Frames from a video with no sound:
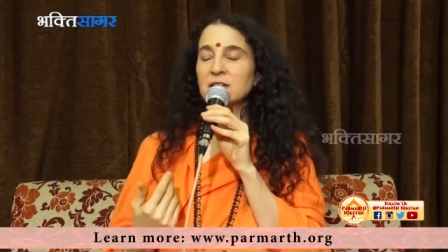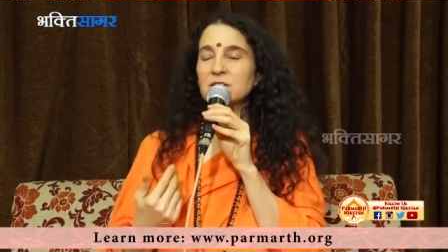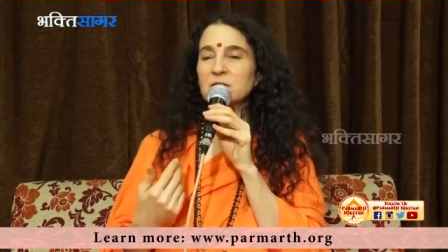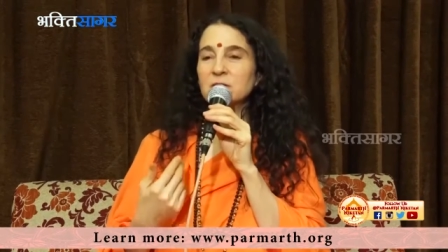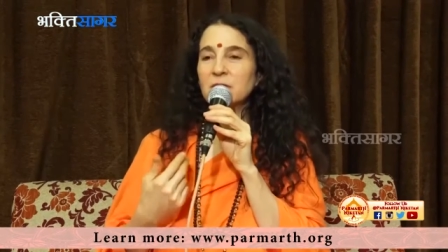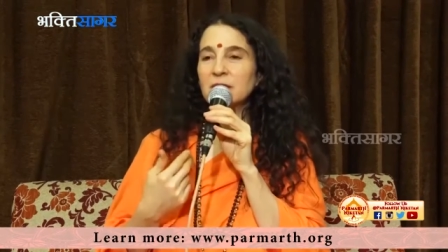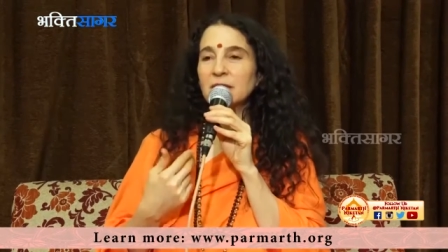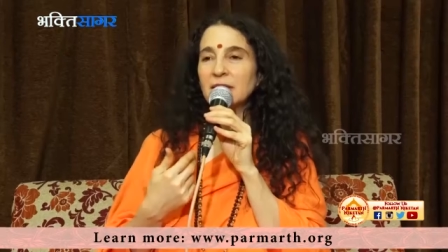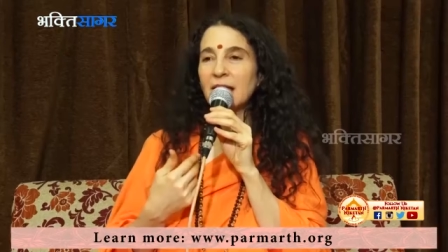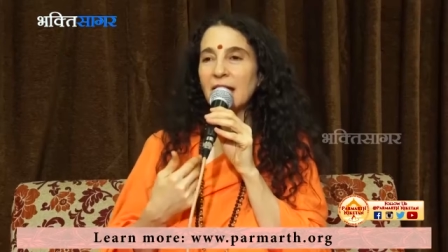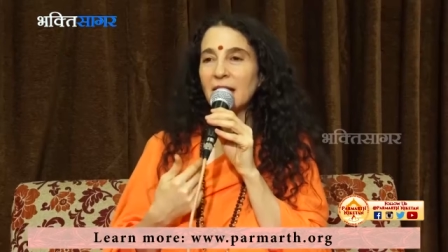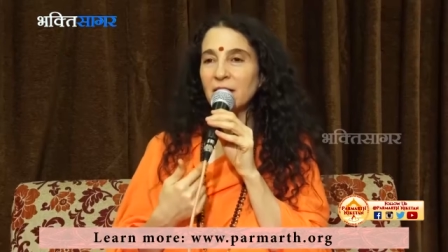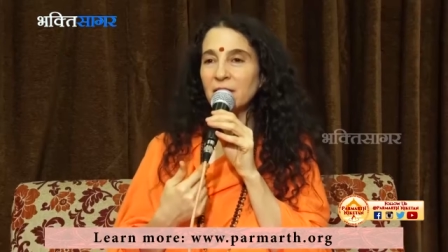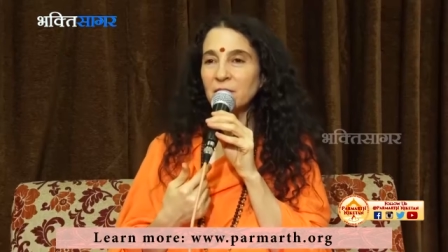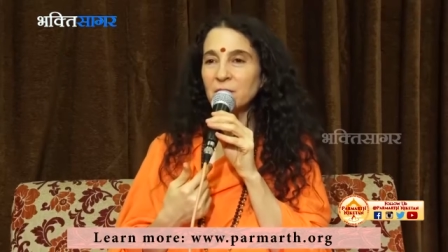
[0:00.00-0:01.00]
to
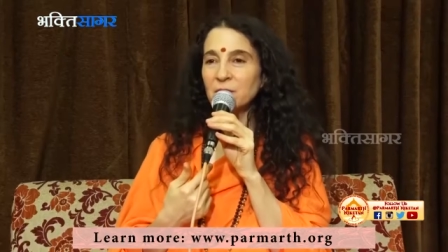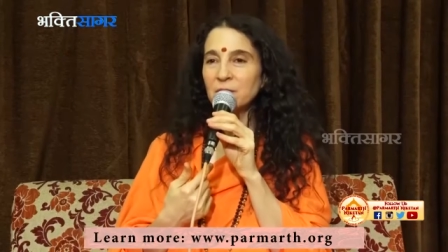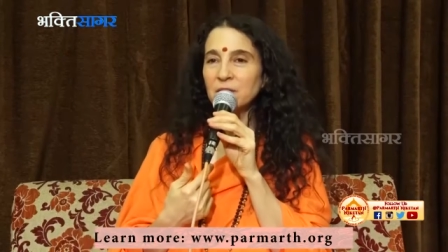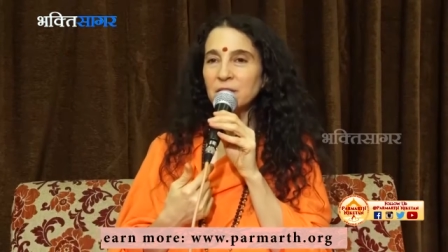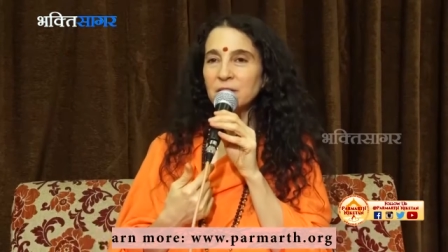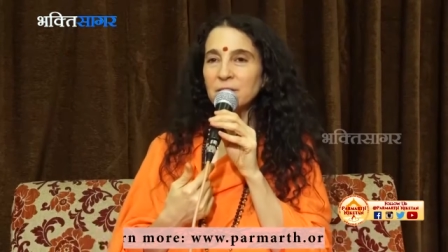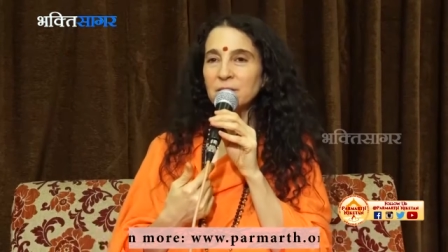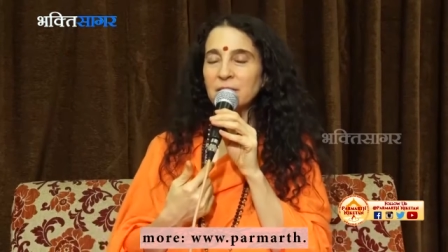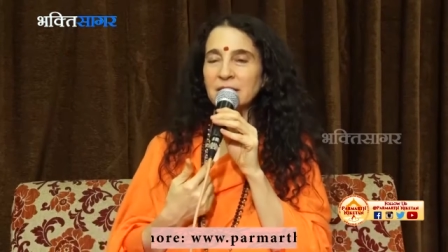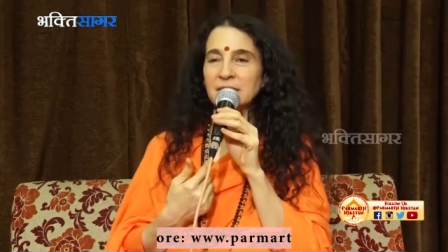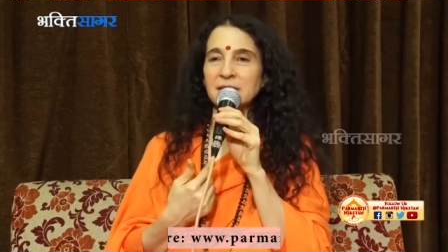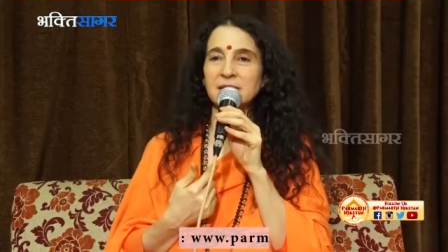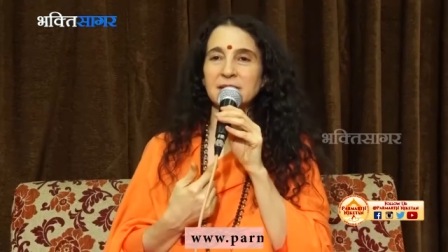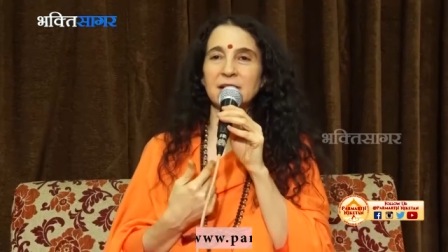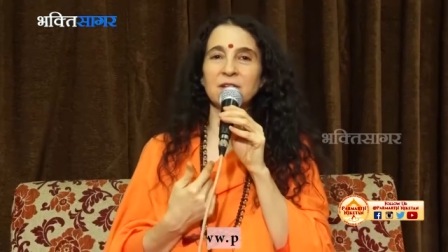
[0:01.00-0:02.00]
allow
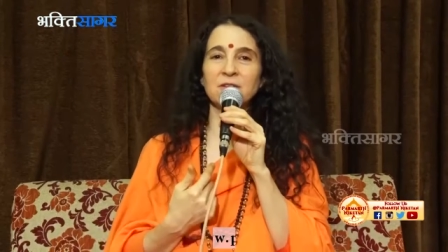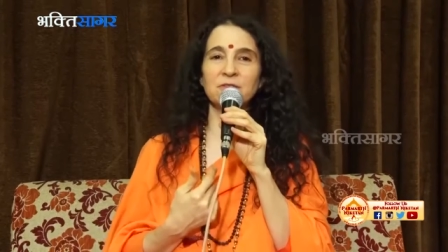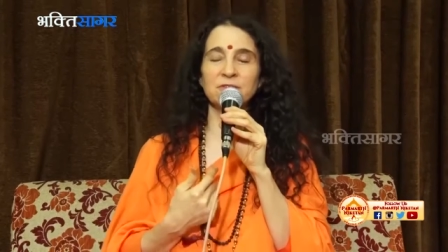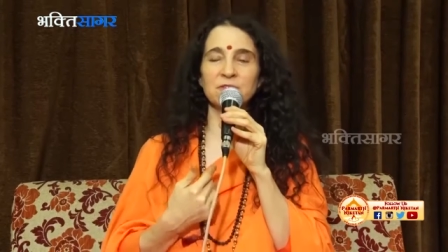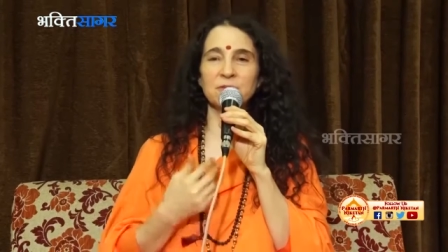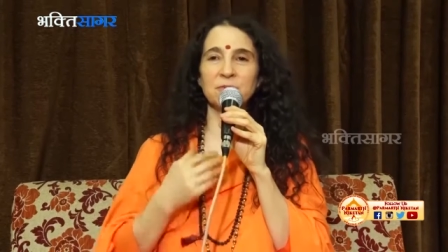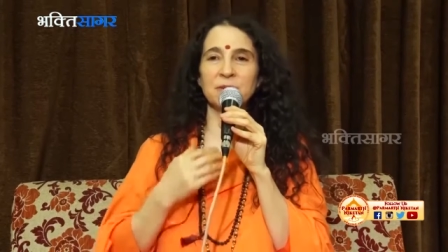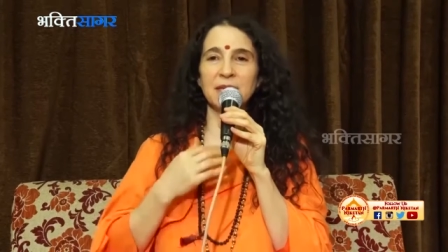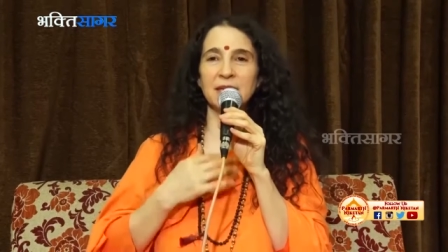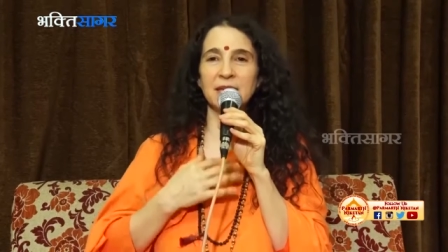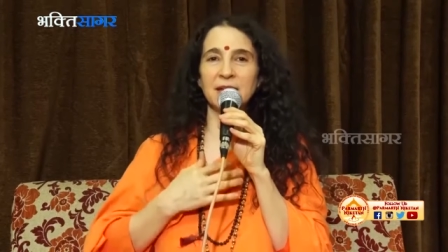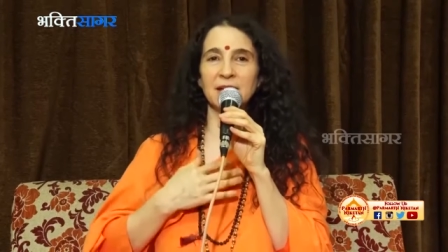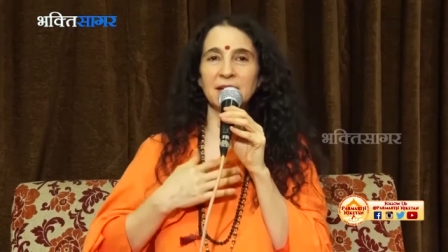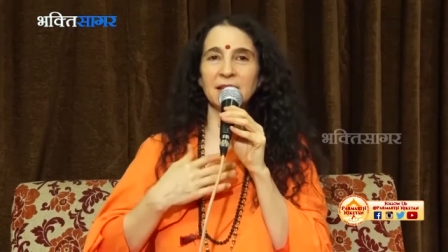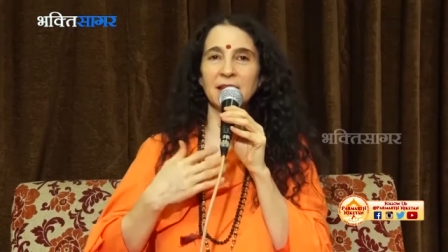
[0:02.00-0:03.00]
myself to be
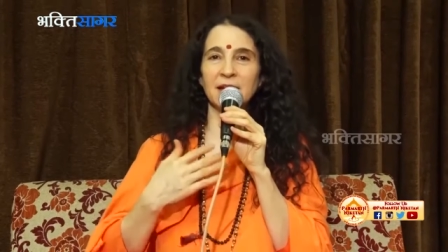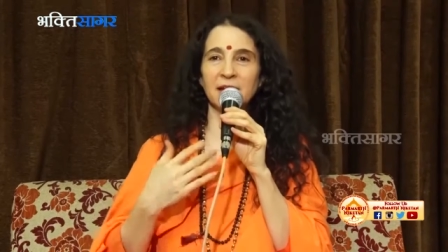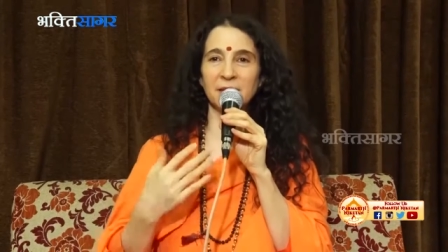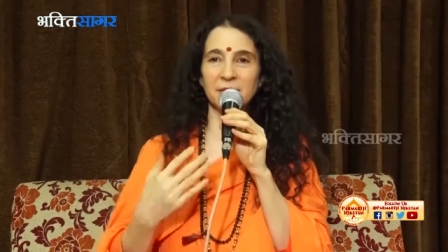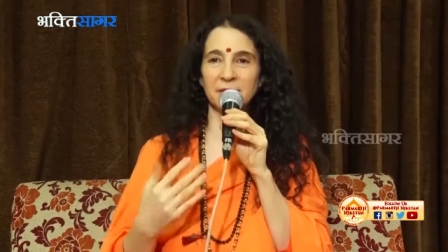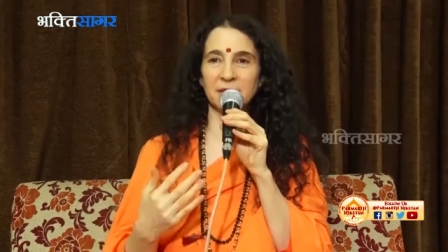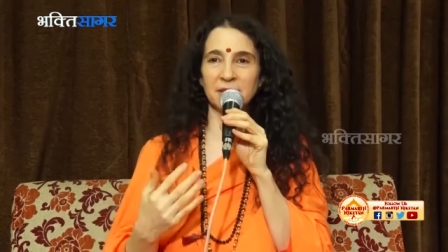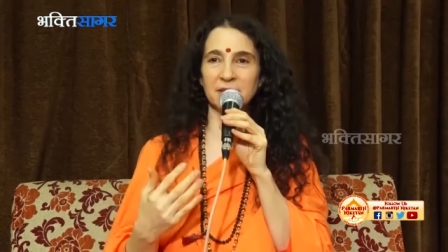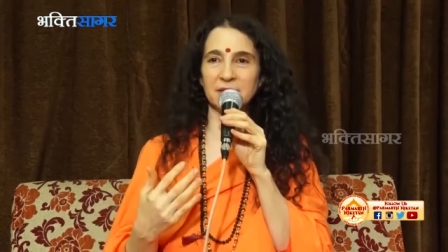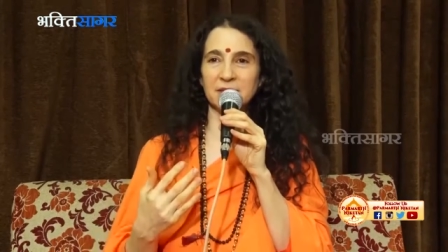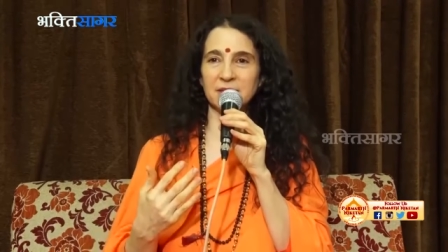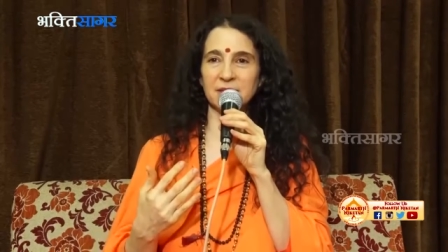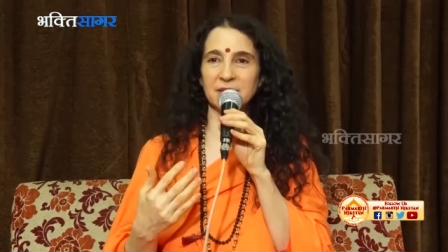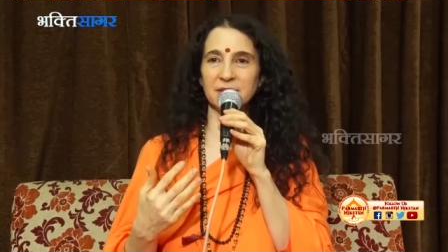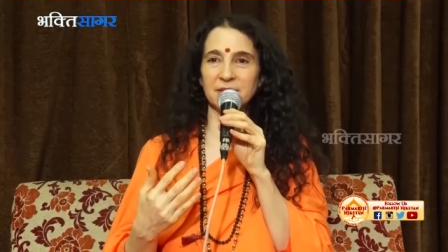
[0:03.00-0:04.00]
in alignment